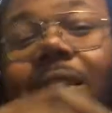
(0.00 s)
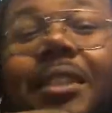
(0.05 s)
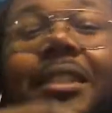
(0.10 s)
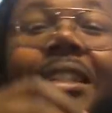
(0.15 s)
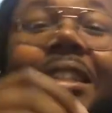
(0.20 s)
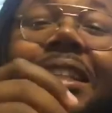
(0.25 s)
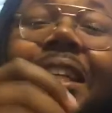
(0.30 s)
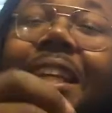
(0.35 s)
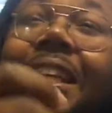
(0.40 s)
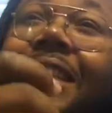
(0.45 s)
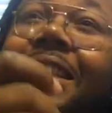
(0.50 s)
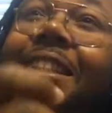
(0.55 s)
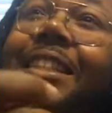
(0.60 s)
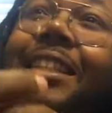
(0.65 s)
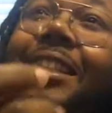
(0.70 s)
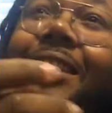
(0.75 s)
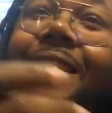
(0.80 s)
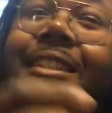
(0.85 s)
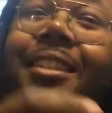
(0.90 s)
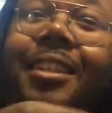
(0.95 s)
just listening
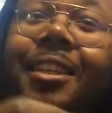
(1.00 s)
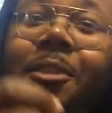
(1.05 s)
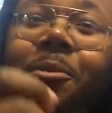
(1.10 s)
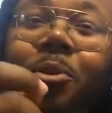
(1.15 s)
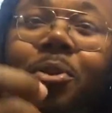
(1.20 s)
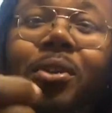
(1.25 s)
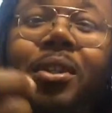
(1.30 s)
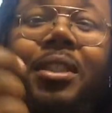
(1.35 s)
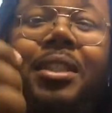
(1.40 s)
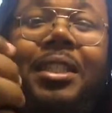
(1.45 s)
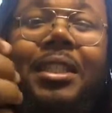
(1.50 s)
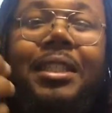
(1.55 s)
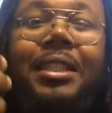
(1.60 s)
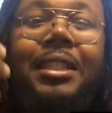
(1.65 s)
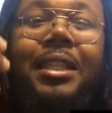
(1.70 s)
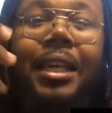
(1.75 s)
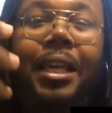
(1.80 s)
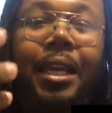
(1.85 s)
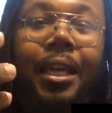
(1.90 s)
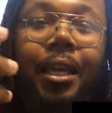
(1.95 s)
to him, you could just
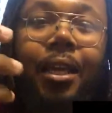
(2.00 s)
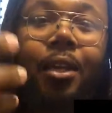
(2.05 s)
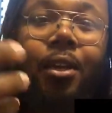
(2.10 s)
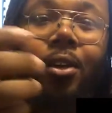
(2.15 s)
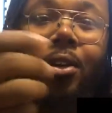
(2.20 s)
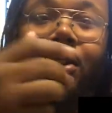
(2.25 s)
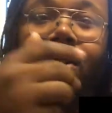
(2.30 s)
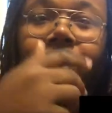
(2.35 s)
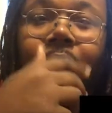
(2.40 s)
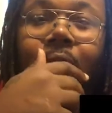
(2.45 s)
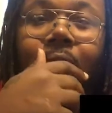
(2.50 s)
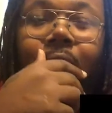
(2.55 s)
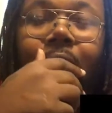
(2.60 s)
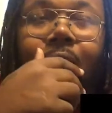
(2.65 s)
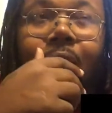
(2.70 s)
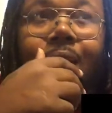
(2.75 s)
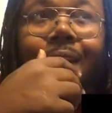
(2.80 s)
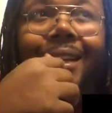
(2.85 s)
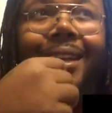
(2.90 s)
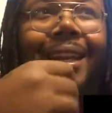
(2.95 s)
tell,
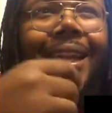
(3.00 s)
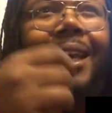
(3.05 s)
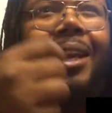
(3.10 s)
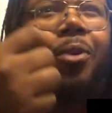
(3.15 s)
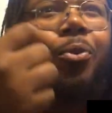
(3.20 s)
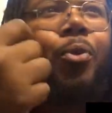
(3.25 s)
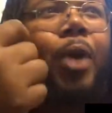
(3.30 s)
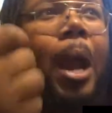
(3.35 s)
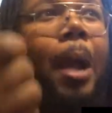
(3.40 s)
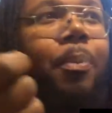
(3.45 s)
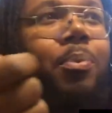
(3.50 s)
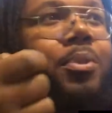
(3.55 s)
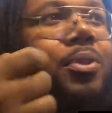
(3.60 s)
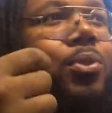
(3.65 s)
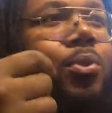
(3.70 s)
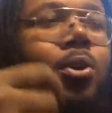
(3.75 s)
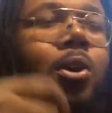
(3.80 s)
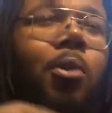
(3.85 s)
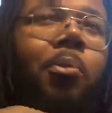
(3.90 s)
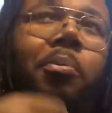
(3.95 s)
like, rappers who
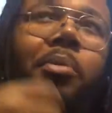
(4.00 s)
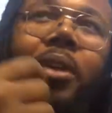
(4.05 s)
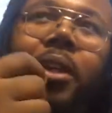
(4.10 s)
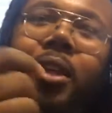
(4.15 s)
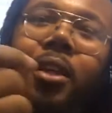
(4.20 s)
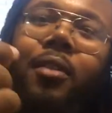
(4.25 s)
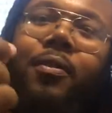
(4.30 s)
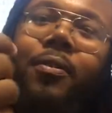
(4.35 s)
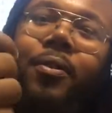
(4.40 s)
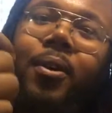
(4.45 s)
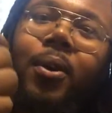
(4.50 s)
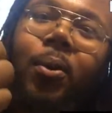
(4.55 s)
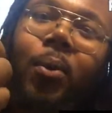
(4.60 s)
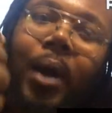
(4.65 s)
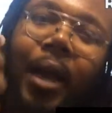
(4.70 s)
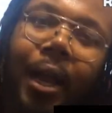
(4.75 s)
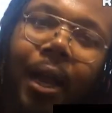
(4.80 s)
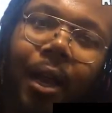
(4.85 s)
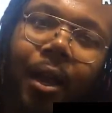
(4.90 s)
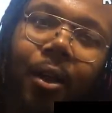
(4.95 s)
gonna be here for a
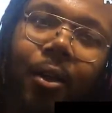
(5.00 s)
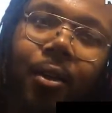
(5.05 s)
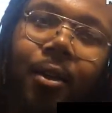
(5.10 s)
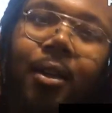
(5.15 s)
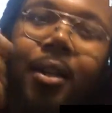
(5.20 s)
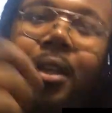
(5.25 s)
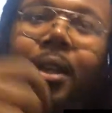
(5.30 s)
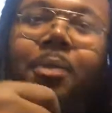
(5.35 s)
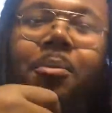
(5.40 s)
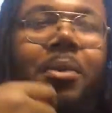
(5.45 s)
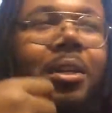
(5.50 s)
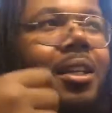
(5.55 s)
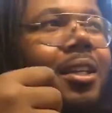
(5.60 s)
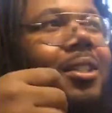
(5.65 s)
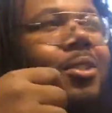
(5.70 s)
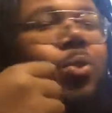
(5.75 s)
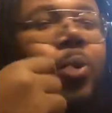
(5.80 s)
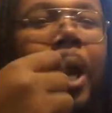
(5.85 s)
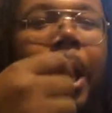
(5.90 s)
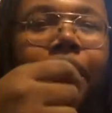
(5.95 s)
while. Because
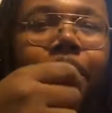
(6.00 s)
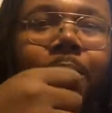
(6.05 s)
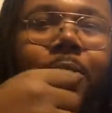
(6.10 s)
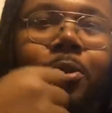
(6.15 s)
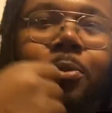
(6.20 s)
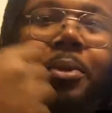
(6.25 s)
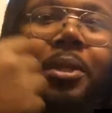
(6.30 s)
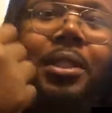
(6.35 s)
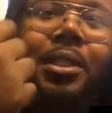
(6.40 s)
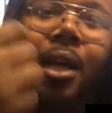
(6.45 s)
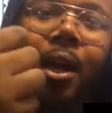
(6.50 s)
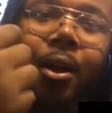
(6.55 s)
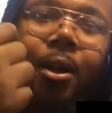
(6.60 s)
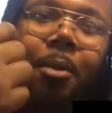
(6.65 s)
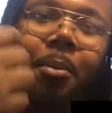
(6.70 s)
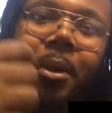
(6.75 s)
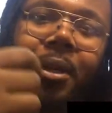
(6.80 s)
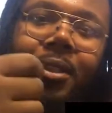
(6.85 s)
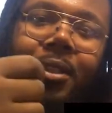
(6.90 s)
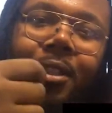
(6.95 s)
rappers who be talking
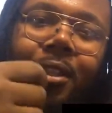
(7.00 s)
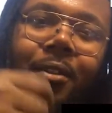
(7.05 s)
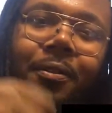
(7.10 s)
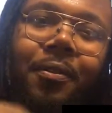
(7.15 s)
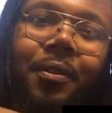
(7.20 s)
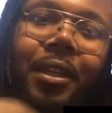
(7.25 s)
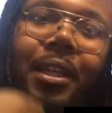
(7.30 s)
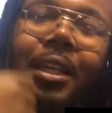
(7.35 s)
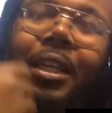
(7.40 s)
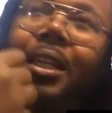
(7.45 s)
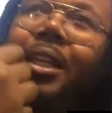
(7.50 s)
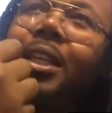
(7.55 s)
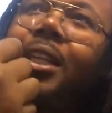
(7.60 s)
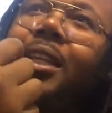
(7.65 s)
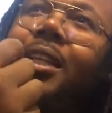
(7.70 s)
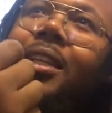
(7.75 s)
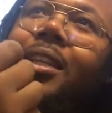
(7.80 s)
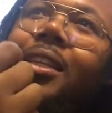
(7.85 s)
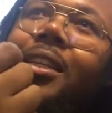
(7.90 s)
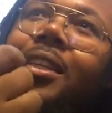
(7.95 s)
about stuff and it
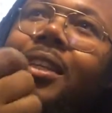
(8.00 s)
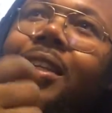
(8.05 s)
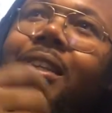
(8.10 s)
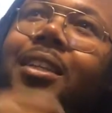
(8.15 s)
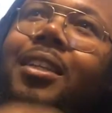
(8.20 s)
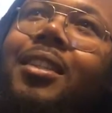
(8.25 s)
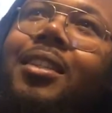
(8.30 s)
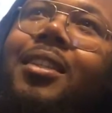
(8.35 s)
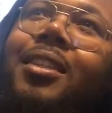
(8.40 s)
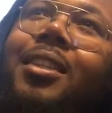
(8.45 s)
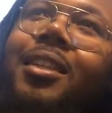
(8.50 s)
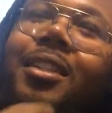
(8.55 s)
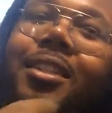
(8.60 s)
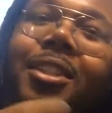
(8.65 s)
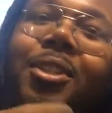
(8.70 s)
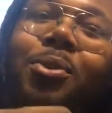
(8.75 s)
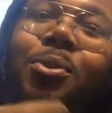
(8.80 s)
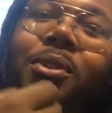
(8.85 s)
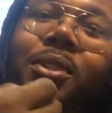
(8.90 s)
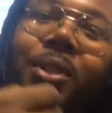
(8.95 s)
touch
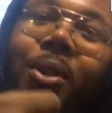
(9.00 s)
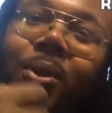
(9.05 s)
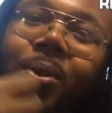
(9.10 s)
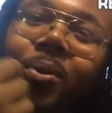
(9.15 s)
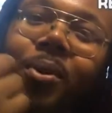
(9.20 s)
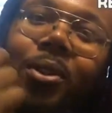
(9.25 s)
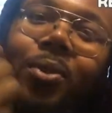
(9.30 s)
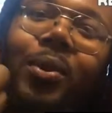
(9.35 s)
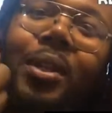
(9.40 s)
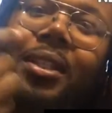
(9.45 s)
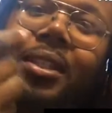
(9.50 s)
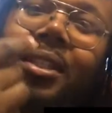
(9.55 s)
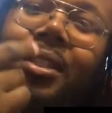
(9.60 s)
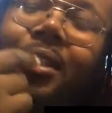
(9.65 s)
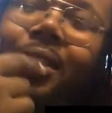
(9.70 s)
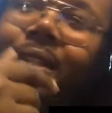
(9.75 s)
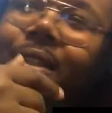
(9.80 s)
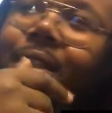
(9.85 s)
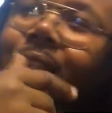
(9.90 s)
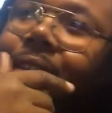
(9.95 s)
your soul when you listen
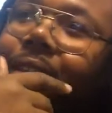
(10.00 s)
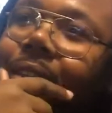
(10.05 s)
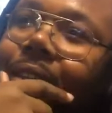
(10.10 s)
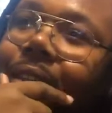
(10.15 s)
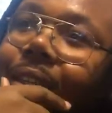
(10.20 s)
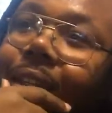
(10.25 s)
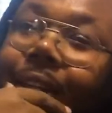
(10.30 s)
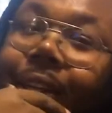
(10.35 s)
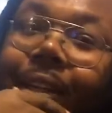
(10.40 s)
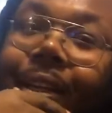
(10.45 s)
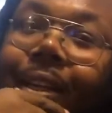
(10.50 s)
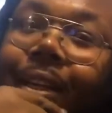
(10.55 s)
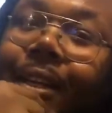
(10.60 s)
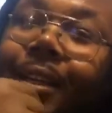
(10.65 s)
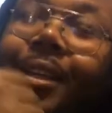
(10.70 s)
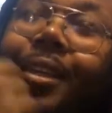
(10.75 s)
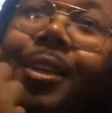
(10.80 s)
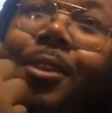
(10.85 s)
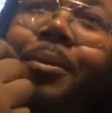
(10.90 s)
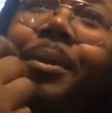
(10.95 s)
to it,
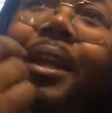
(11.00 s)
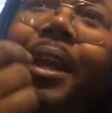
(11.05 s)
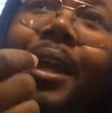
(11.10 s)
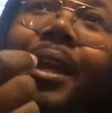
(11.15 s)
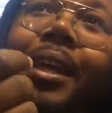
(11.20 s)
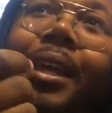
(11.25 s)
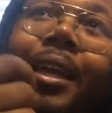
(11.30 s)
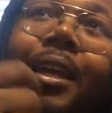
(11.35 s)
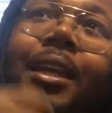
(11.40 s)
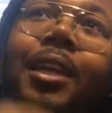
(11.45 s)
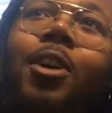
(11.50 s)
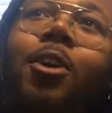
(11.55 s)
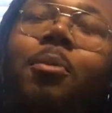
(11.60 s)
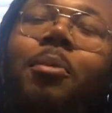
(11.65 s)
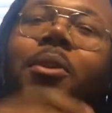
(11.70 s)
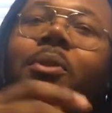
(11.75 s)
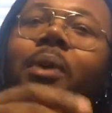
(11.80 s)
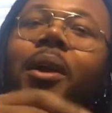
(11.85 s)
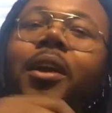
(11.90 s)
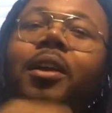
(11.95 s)
you be like, yeah, he gonna be
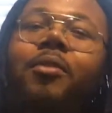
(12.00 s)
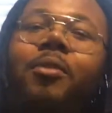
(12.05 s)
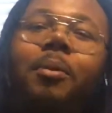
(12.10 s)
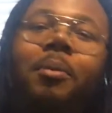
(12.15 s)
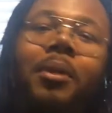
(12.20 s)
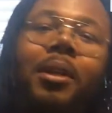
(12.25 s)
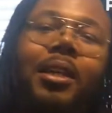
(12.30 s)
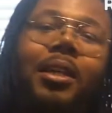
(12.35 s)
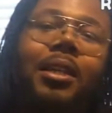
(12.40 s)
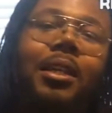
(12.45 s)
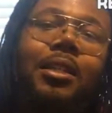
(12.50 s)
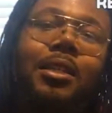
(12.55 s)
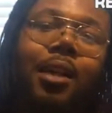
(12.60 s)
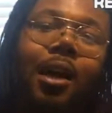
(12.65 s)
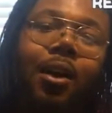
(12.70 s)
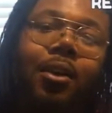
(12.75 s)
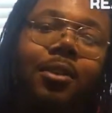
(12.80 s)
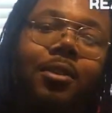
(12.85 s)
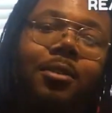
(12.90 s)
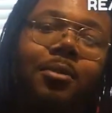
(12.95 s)
around here for a minute because he
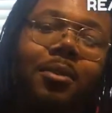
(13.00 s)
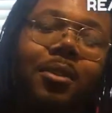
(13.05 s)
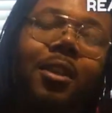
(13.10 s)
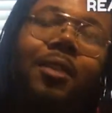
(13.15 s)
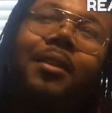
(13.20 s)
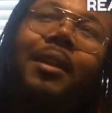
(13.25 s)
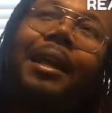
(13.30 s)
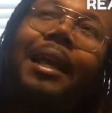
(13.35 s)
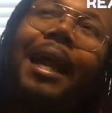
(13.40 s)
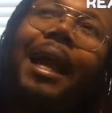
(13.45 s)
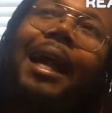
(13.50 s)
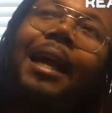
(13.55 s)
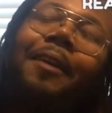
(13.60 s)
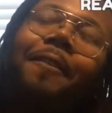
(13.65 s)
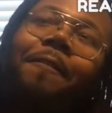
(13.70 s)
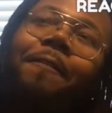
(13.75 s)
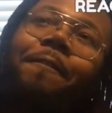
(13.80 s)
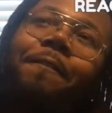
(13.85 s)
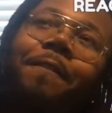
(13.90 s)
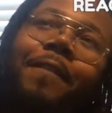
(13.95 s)
talking some stuff that like, I can
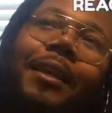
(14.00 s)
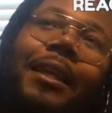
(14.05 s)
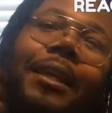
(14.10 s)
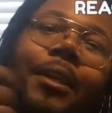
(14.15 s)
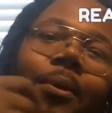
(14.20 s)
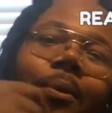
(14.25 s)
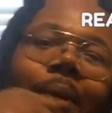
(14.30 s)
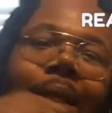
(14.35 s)
feel what